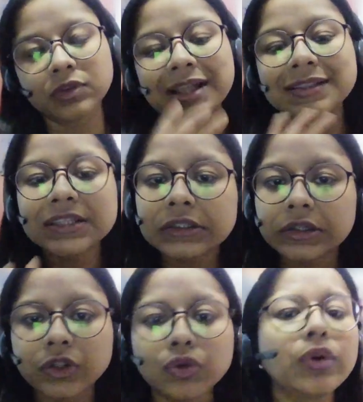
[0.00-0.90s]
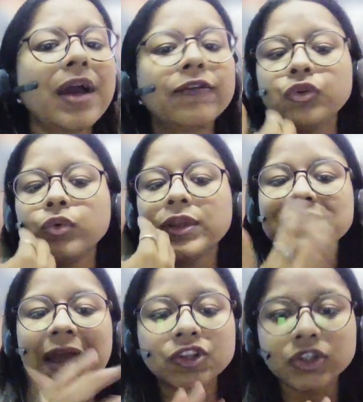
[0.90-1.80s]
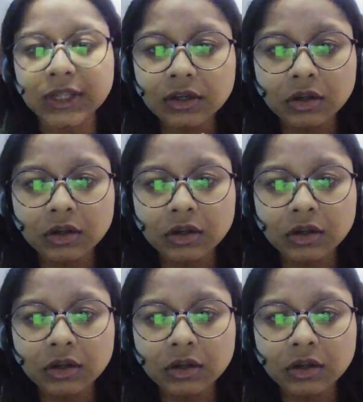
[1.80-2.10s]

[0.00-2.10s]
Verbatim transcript: That's it. You don't have to exaggerate.